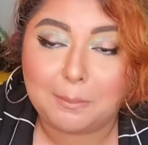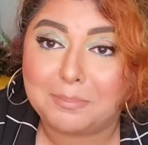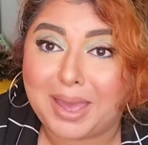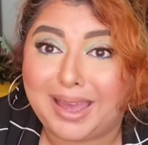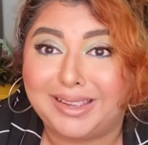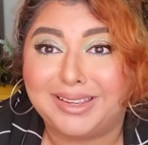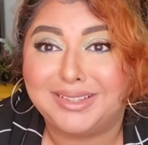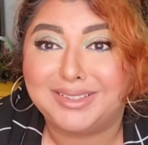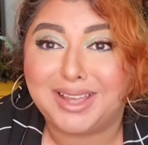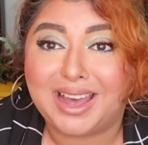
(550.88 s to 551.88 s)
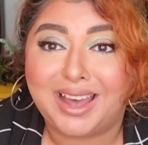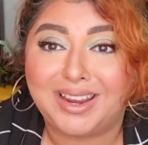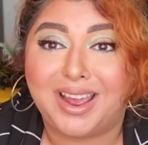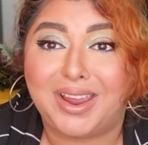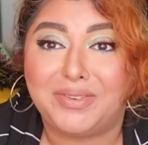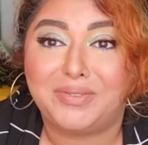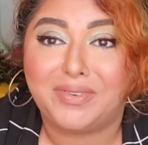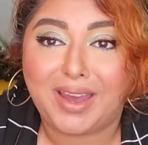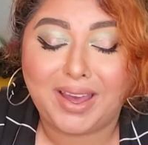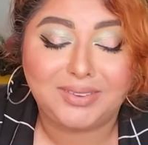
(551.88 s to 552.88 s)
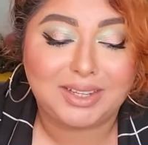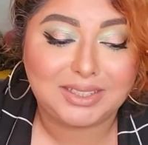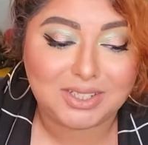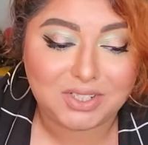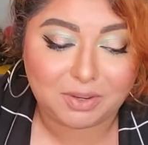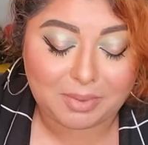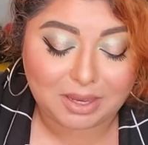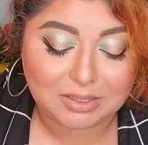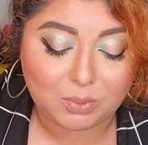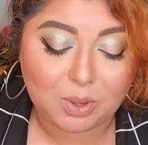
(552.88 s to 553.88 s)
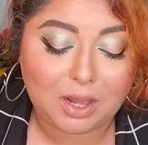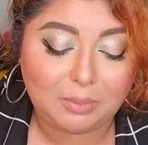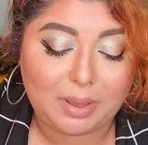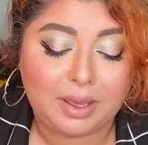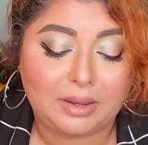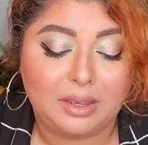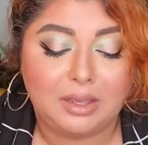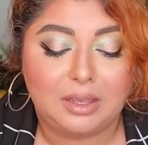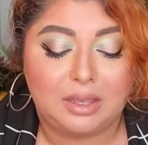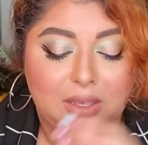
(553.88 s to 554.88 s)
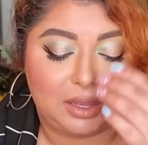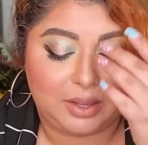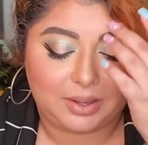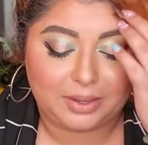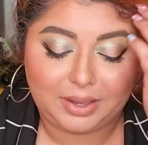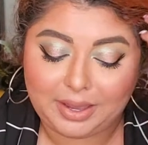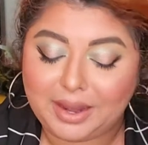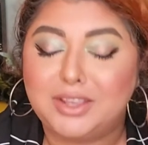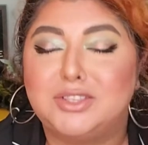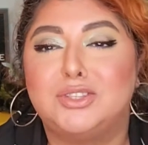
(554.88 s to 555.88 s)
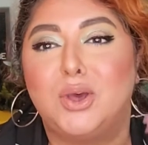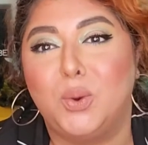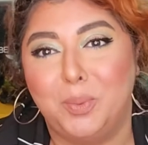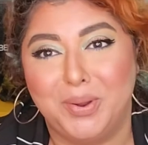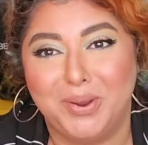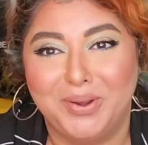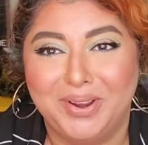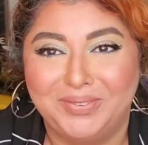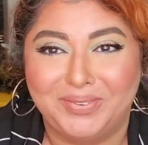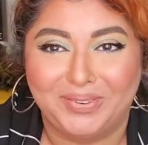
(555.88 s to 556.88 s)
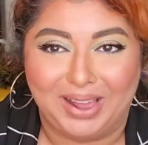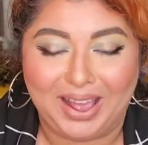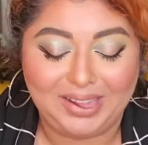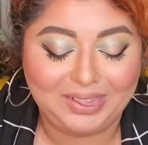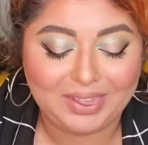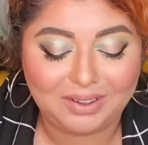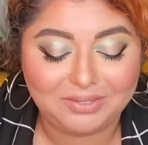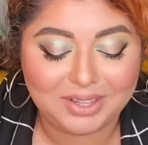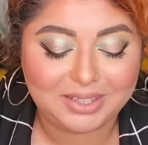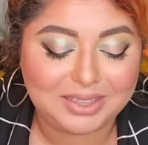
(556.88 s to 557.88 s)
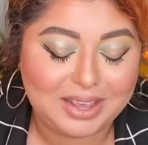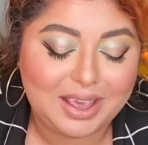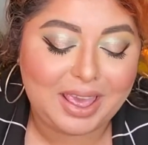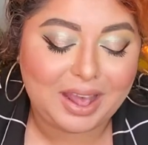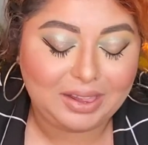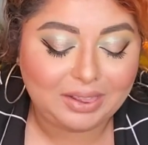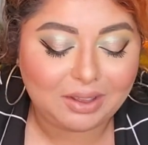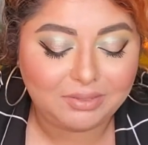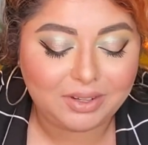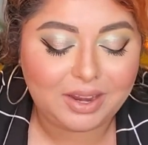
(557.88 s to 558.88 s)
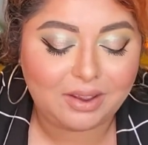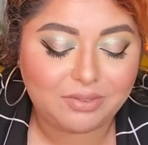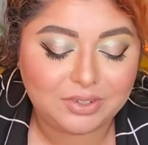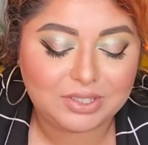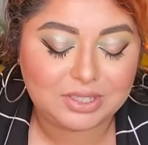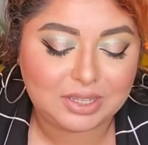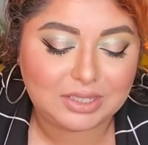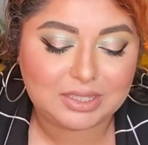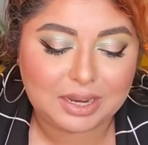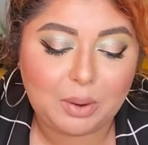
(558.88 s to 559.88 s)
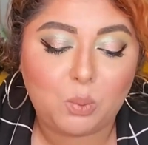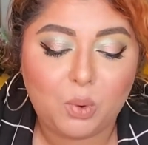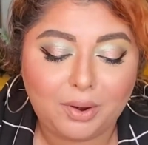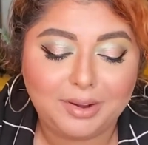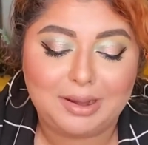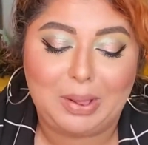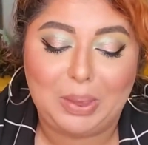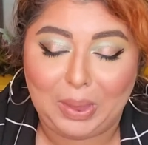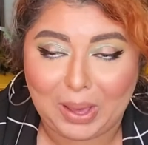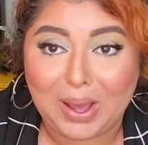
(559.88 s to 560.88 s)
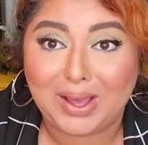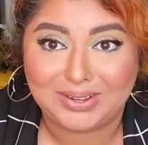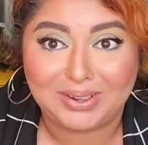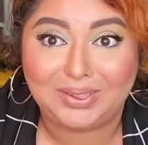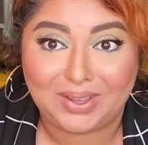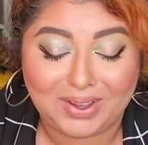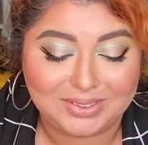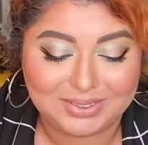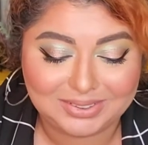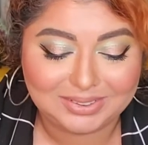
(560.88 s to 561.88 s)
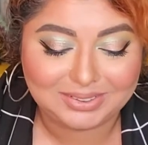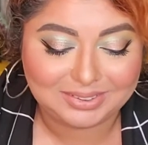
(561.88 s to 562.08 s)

bag that I found at T J Maxx a while back. Uh, and it's so beautiful. I loved it. I loved it ever since, and I've worn it a lot, a lot.